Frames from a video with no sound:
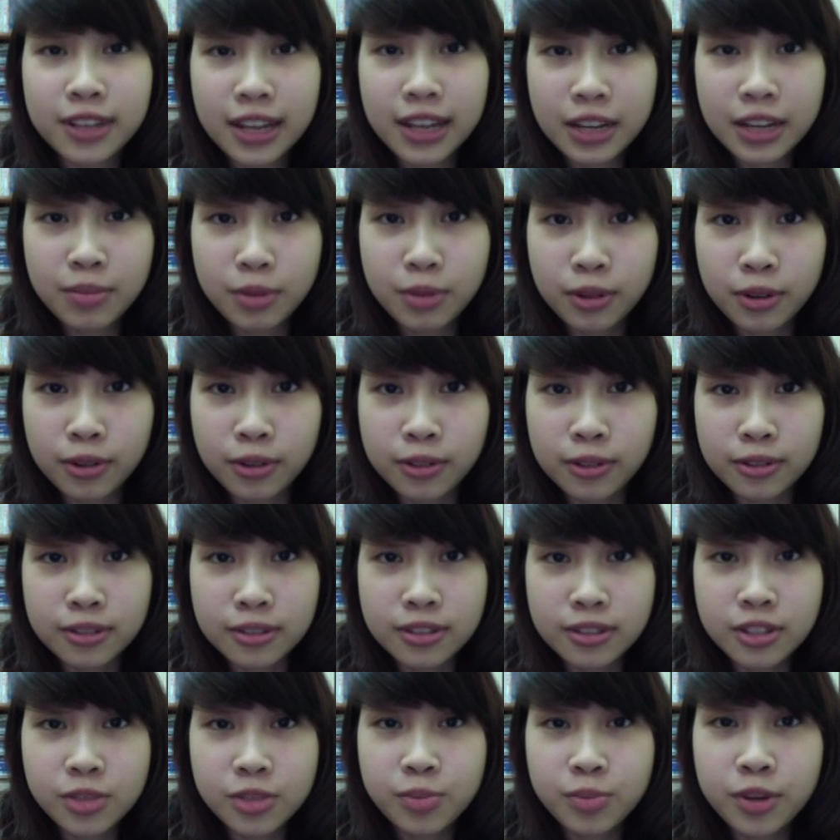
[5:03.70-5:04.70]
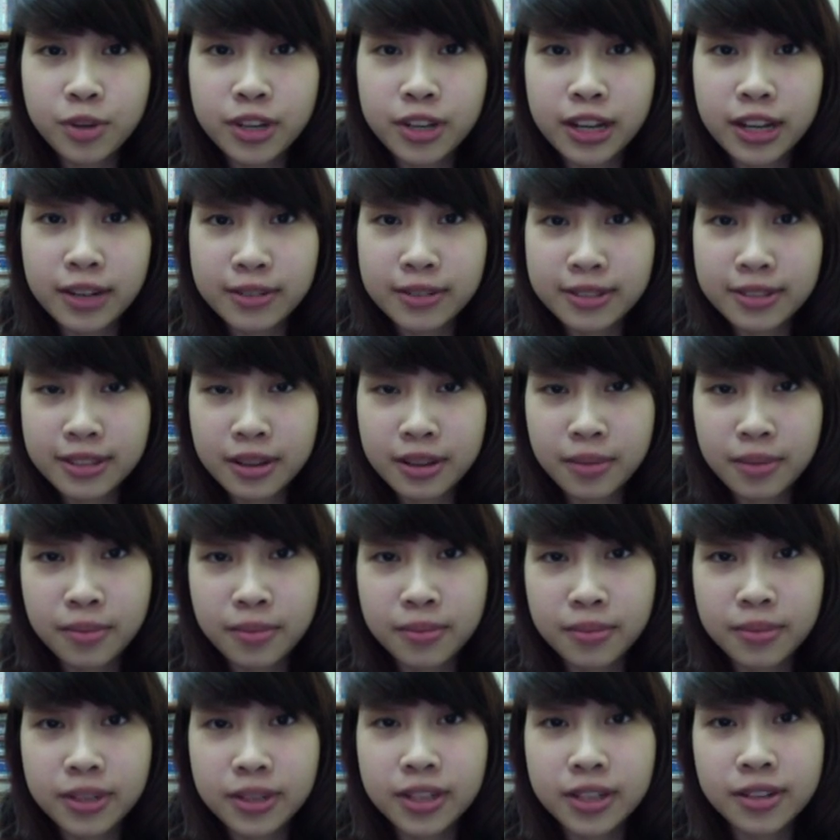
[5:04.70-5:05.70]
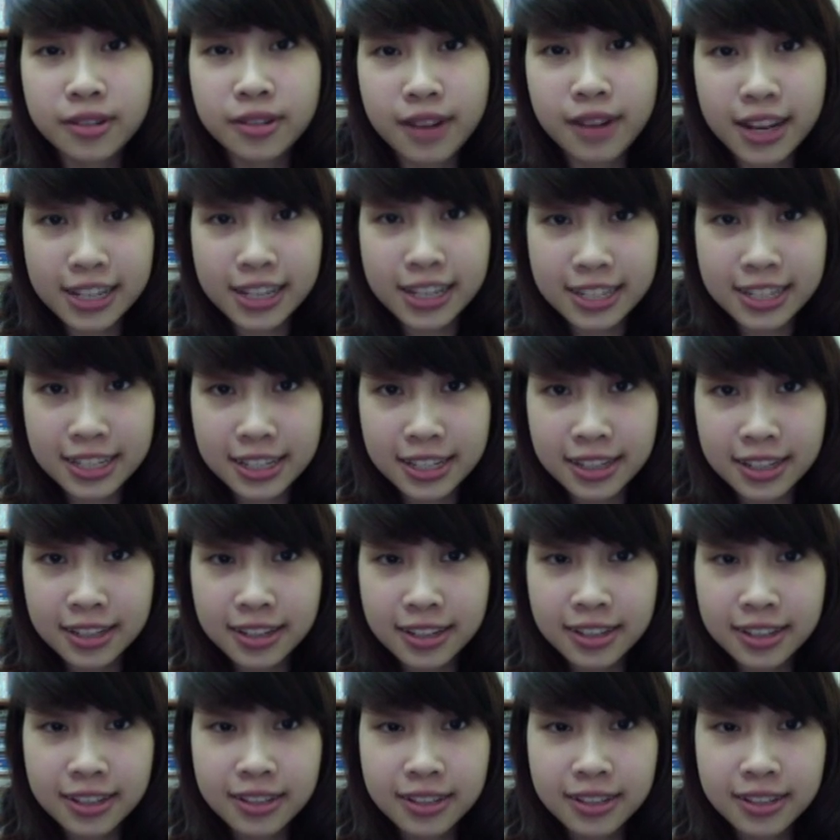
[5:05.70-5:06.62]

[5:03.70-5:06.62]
able to pronounce them correctly.